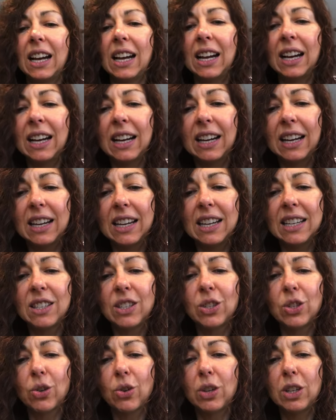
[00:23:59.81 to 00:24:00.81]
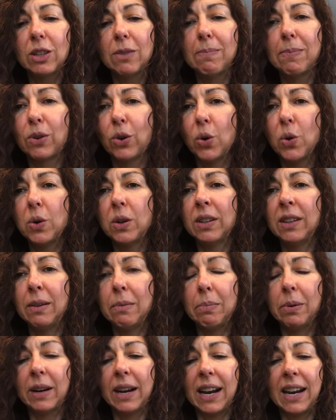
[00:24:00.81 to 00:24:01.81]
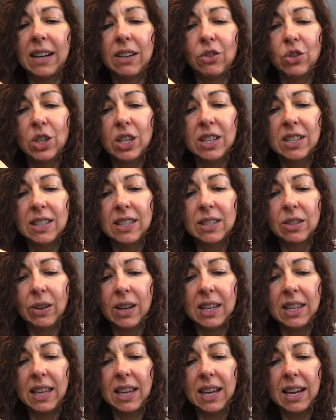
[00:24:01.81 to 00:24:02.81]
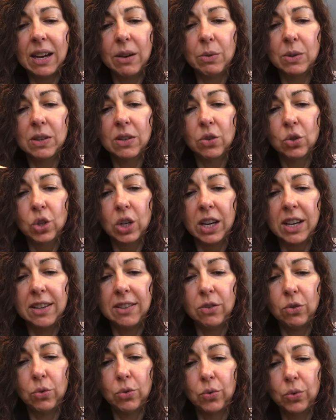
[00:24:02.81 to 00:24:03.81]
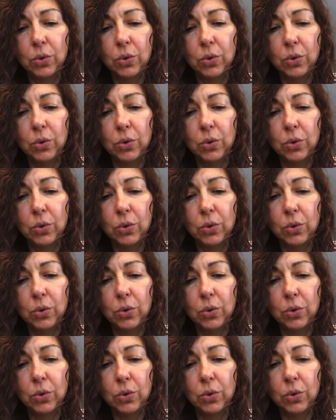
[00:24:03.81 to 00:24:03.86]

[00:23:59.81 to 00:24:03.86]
uh, so it broke the branches so I think I was trying to